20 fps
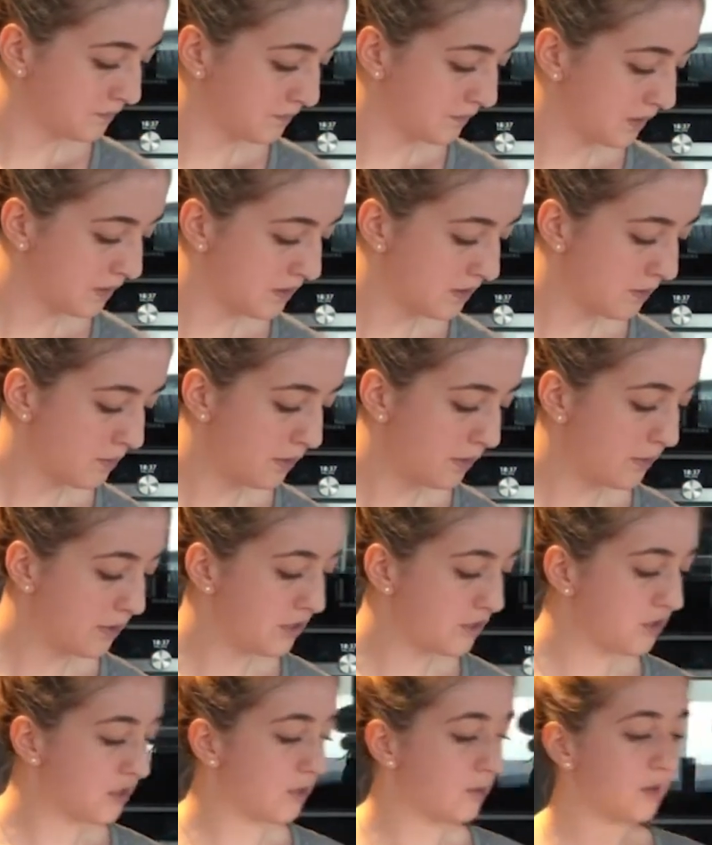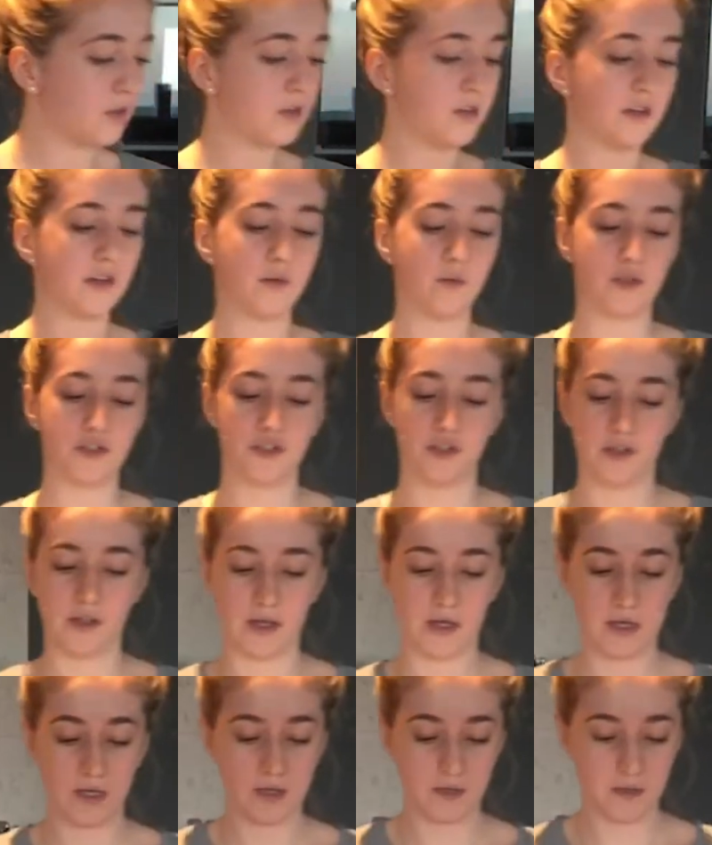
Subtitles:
So I'm going to make sure we're cooking what you like.